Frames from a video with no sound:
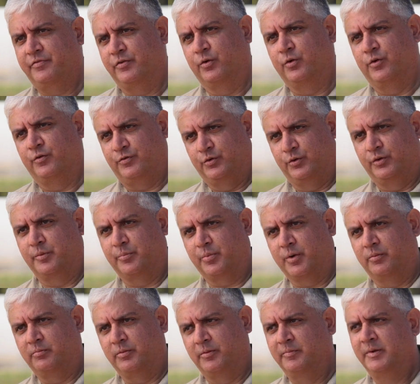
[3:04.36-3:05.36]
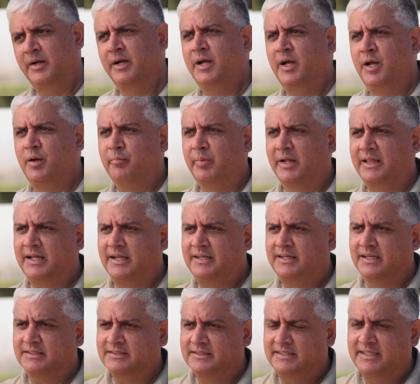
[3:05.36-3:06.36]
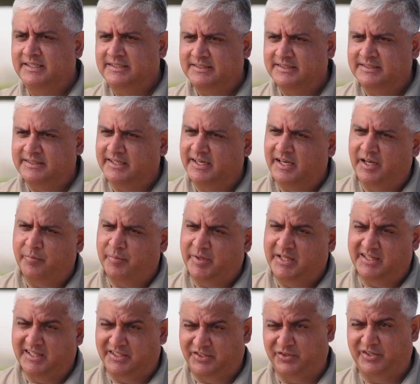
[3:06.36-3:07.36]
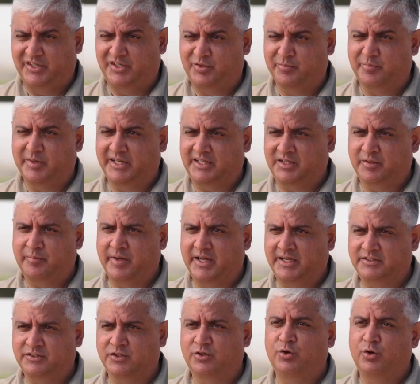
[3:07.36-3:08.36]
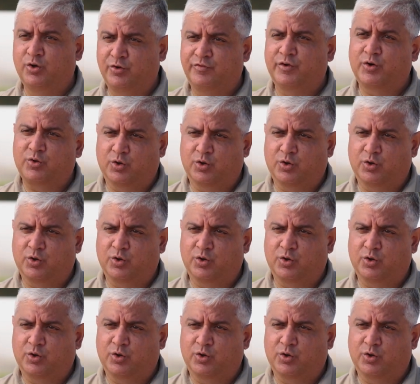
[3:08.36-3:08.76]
for, for the problem, but that doesn't necessarily mean that you need to break the bank. So look for